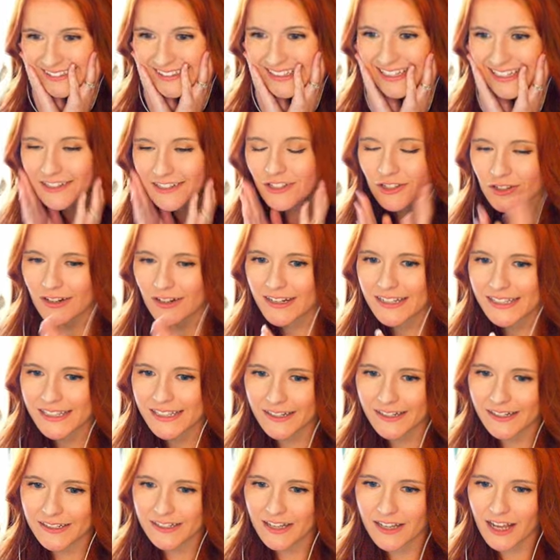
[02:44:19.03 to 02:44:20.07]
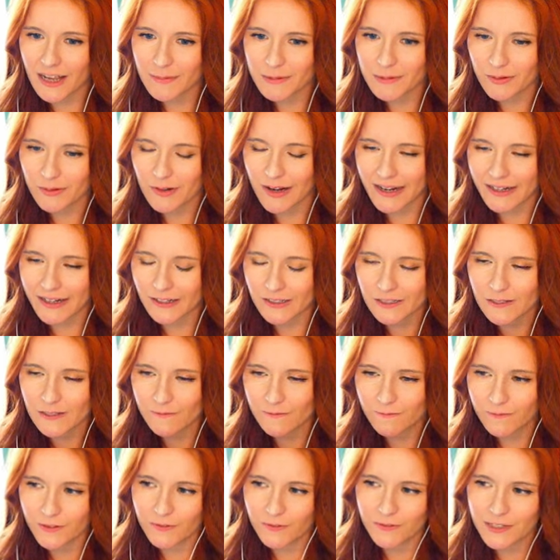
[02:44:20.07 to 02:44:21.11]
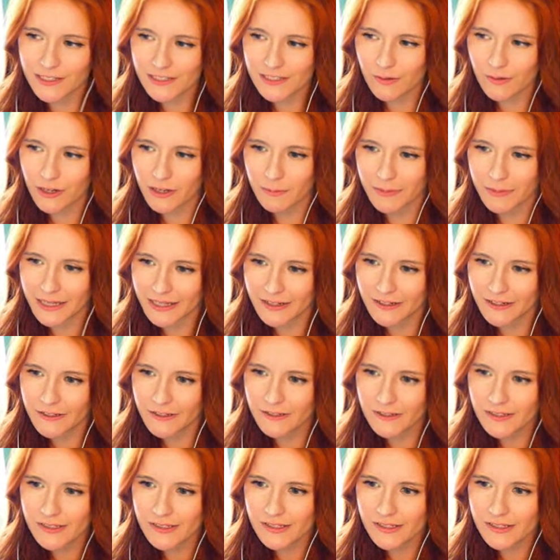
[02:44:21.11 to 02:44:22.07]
each Triceratops requires 50 square meters,